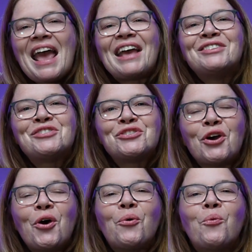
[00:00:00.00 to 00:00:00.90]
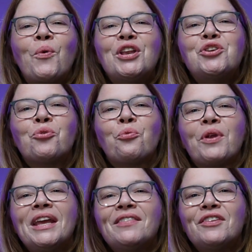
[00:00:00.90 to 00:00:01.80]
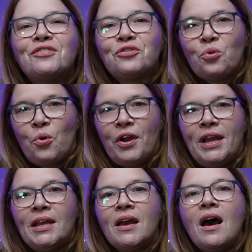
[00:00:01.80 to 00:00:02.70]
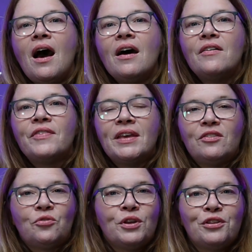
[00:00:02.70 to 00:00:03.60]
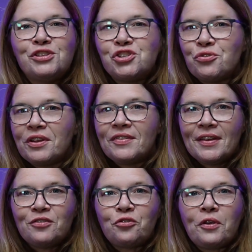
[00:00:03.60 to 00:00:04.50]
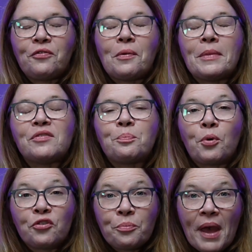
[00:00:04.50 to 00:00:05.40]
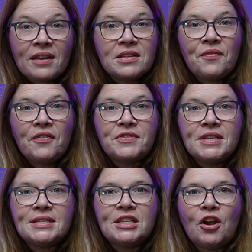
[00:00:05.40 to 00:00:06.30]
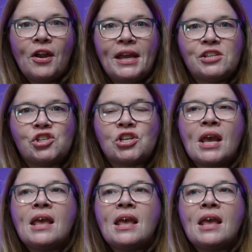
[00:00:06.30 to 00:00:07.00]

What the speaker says: And so when you read the story of Israel and Judah's history from this perspective of DTRH,